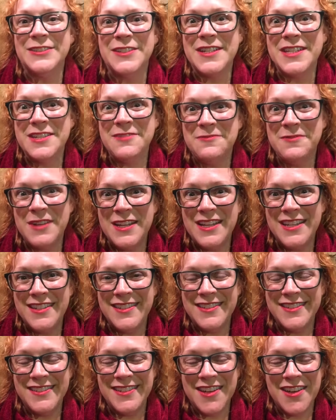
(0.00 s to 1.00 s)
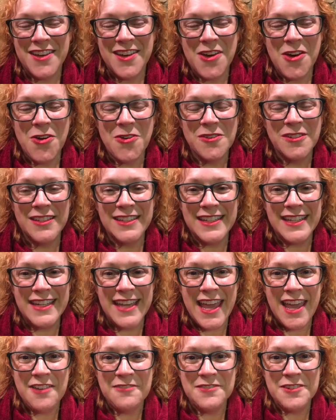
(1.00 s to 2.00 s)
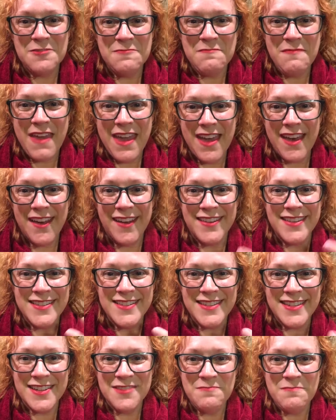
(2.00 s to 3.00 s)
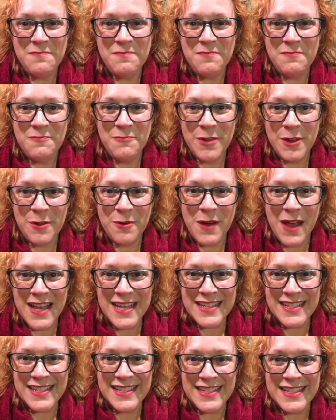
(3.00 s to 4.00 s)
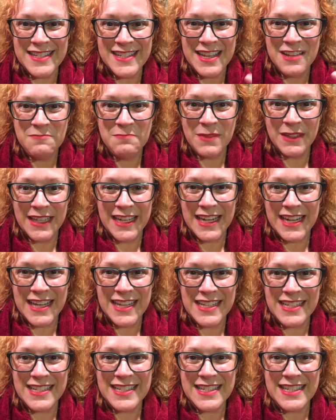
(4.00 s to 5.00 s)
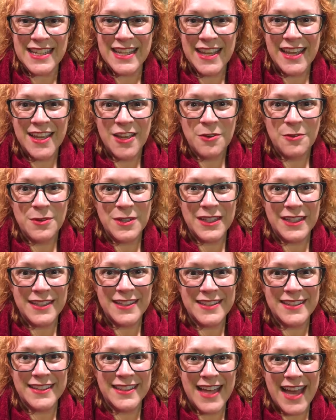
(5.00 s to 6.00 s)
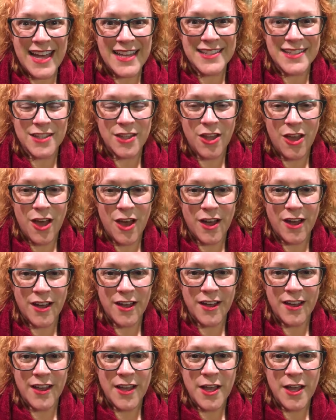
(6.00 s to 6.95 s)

where someone only gave demands and requests and pleadings, wouldn't last long.